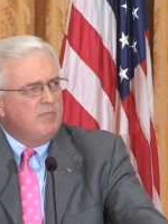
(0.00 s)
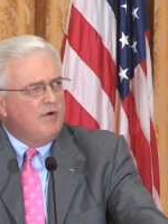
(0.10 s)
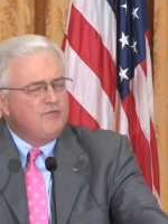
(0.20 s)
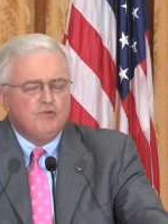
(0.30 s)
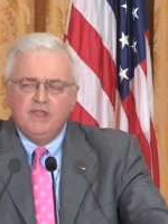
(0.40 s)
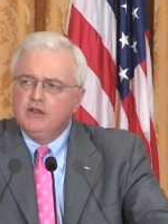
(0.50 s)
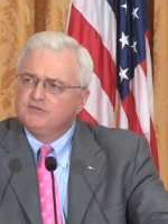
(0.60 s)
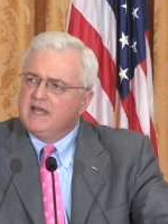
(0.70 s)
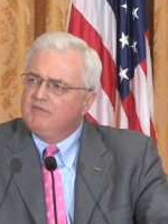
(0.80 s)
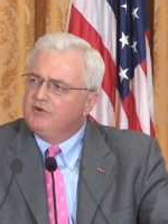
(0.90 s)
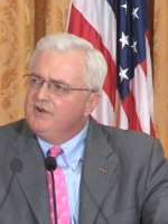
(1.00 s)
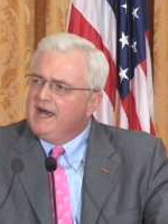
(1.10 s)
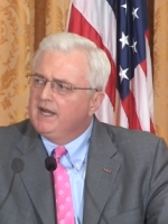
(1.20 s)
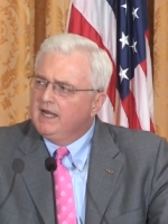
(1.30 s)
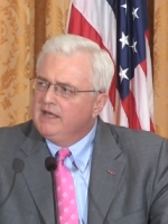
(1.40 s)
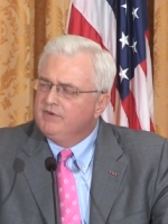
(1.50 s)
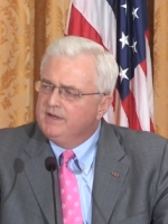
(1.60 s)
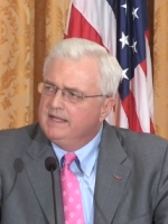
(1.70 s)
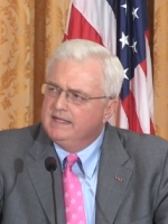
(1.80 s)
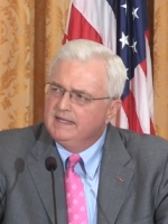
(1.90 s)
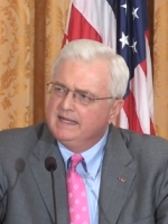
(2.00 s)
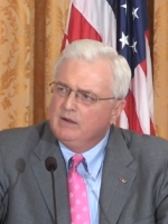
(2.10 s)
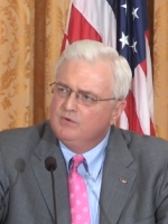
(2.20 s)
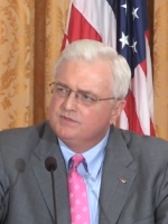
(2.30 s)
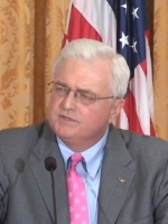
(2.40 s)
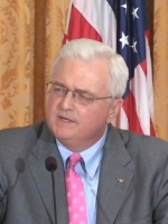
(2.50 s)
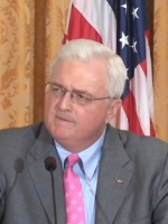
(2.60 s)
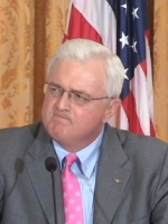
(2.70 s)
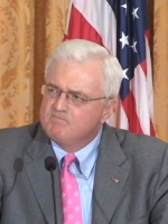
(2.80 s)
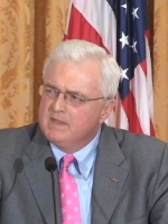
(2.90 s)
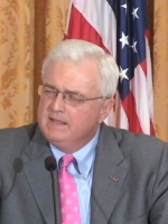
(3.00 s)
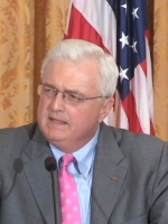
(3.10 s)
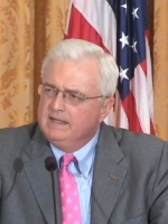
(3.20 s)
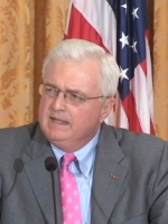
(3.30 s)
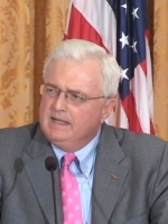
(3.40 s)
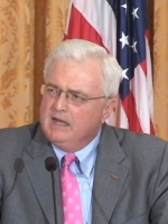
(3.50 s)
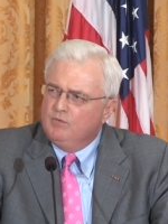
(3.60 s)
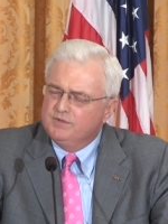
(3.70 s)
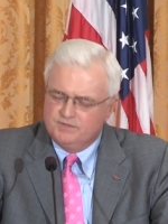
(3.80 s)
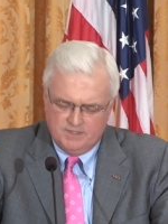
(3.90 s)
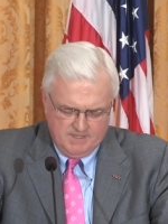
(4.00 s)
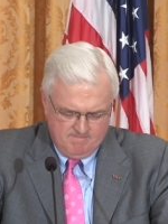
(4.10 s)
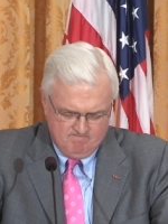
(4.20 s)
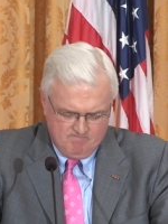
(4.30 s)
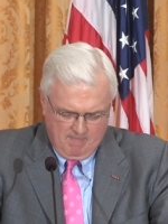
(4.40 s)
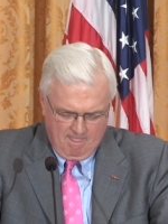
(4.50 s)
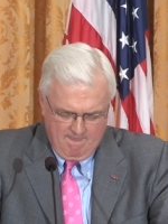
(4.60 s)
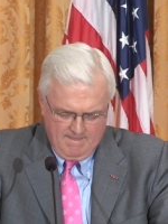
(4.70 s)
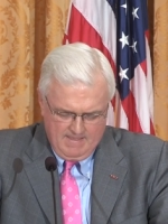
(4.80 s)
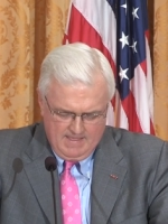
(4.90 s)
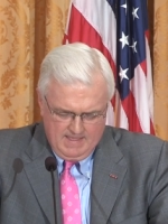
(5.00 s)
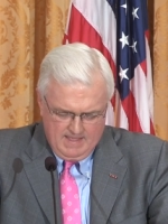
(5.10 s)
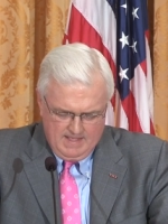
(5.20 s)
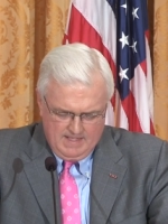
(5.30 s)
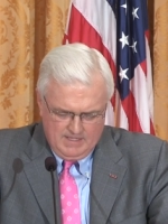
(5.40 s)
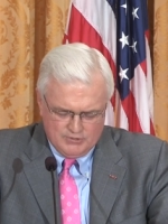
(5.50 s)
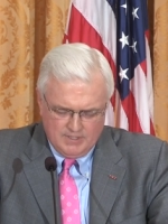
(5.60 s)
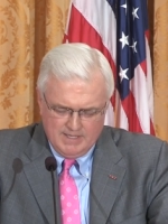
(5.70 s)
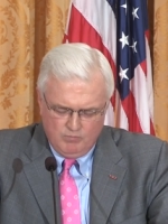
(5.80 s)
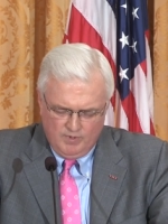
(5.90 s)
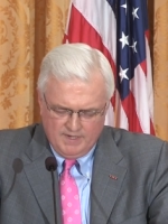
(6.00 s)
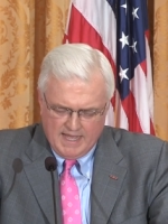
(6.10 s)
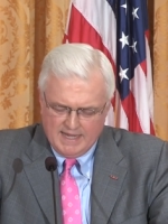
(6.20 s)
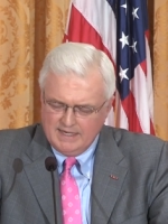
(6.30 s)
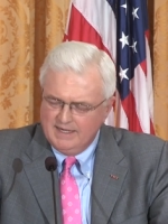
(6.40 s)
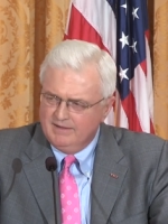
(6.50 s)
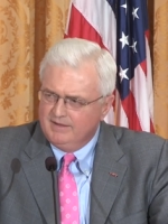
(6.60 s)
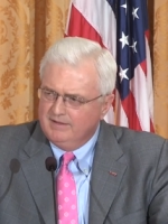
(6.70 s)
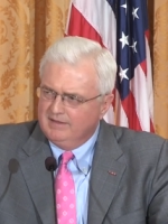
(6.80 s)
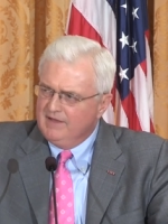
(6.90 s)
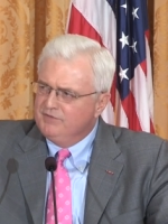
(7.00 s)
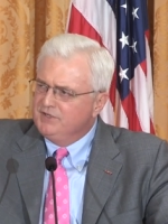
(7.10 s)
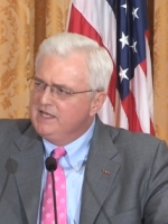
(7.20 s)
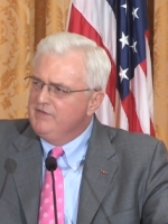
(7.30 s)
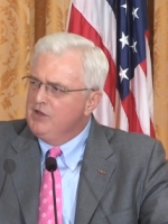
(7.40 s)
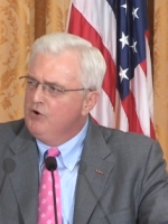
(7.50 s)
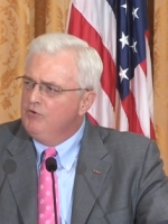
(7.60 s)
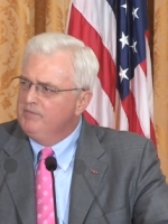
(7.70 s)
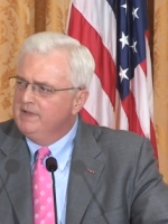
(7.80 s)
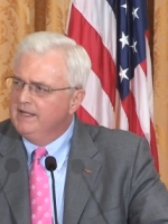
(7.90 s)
A few years after 9 11, I was uh, I was um, asleep one night and left the TV on,